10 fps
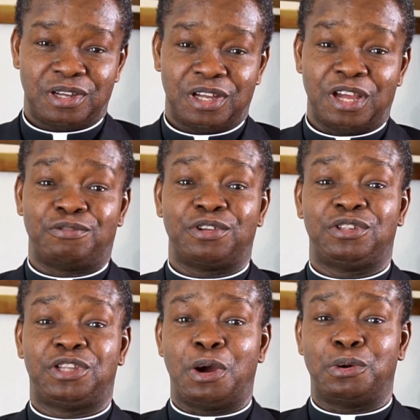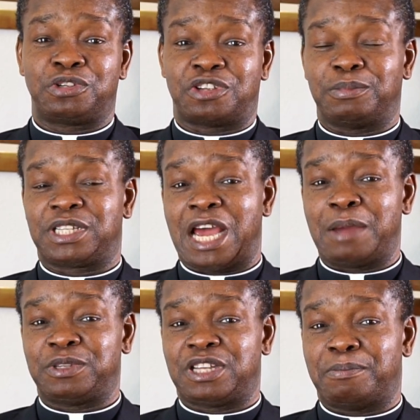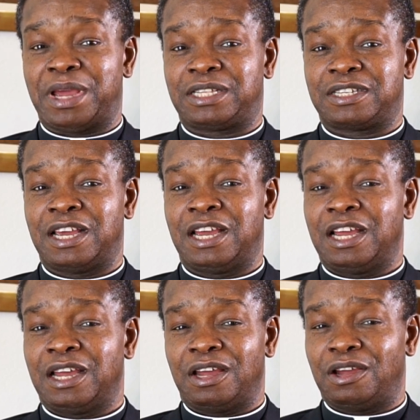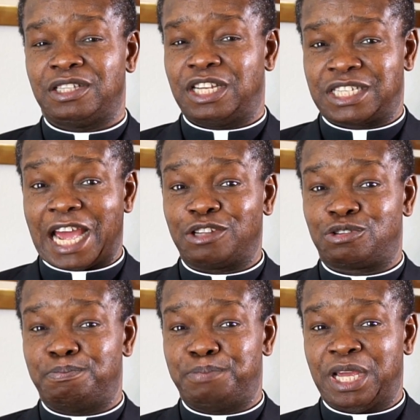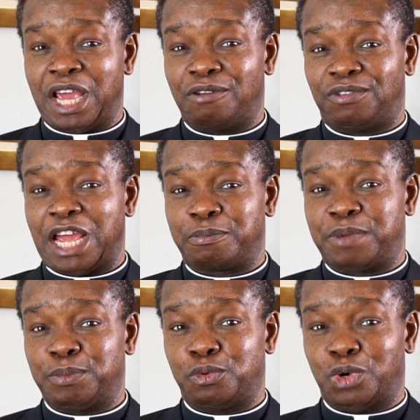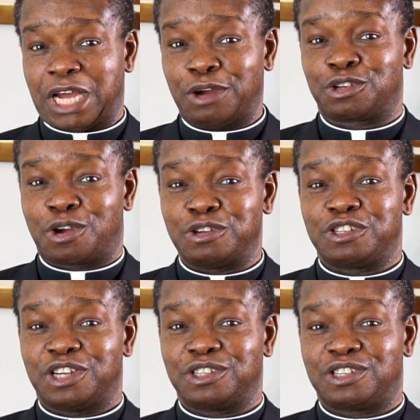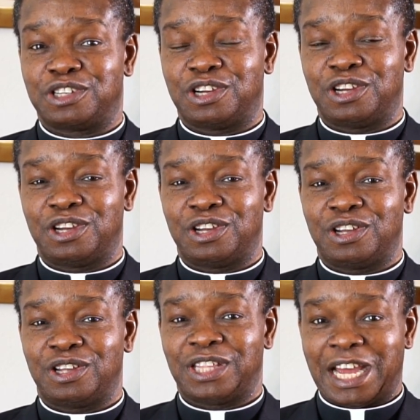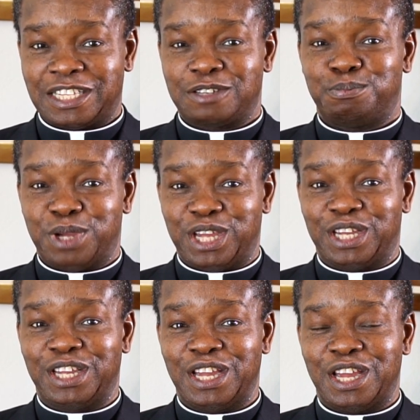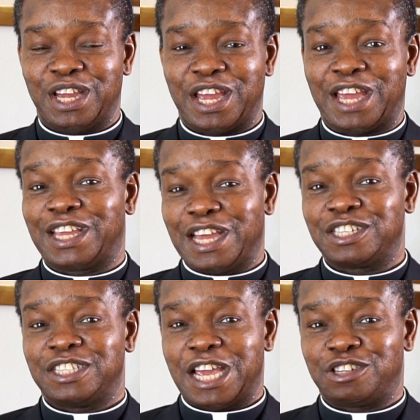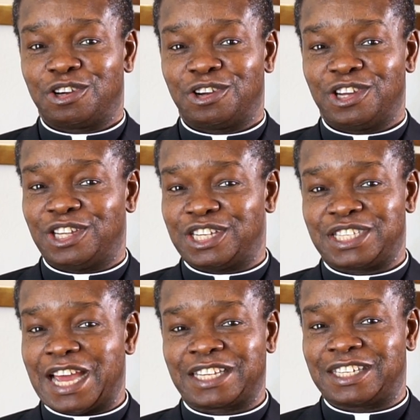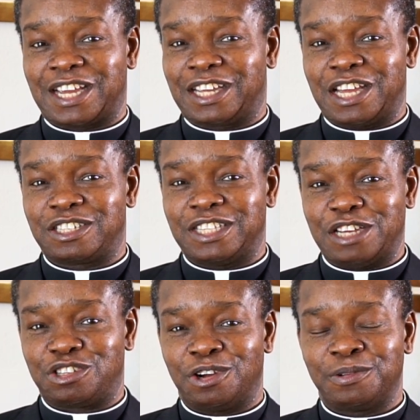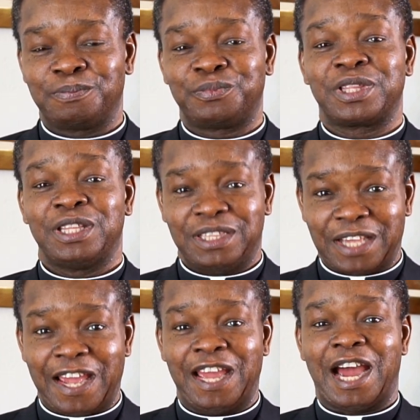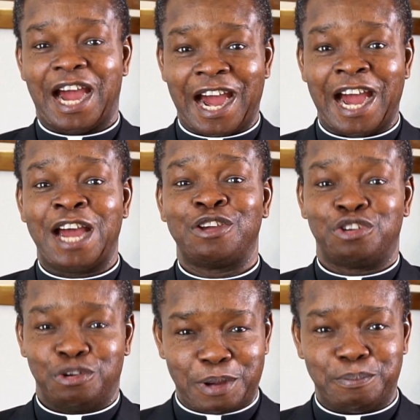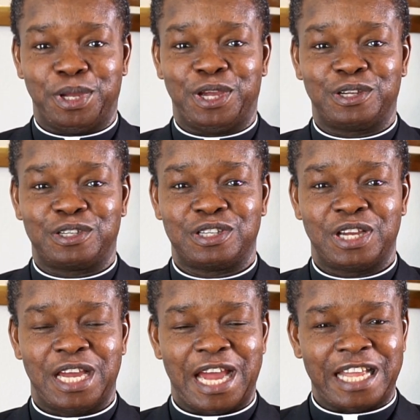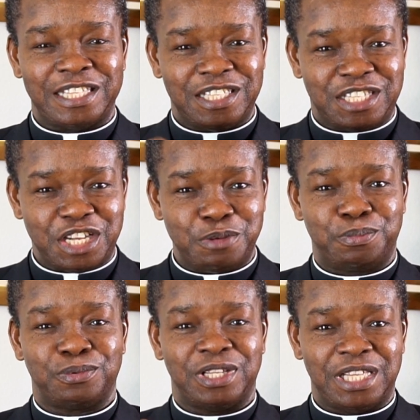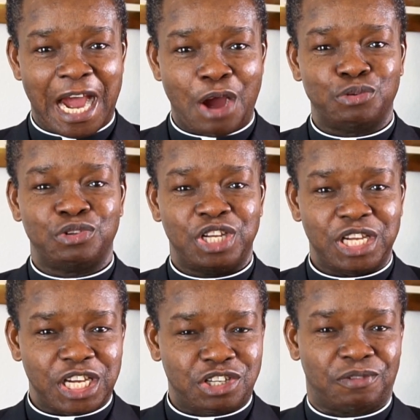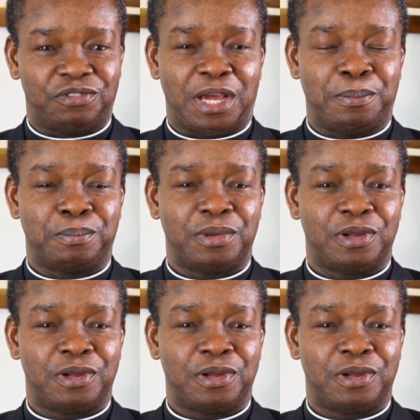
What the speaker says: Even though sometimes they might decide to behave like people without conscience, that is being against nature. It is acting against nature. They are human beings, and deep down, each of them,